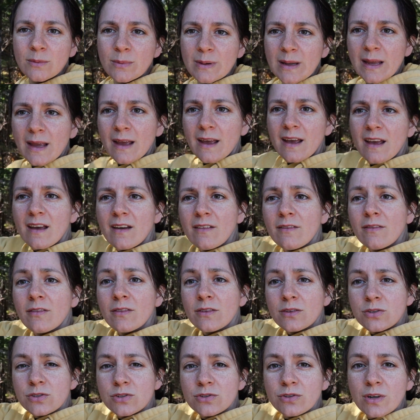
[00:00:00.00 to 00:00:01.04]
we have
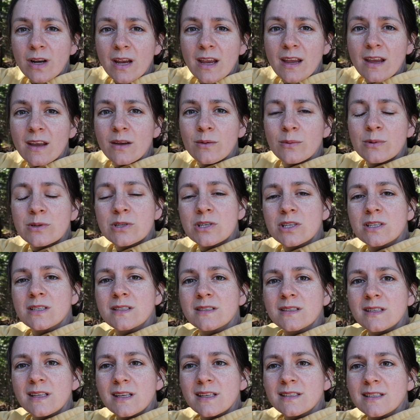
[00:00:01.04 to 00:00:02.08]
the string, which
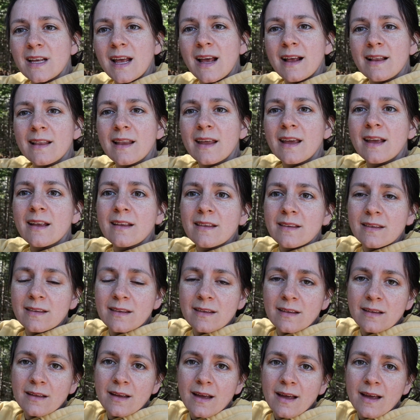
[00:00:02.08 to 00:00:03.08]
is the exact length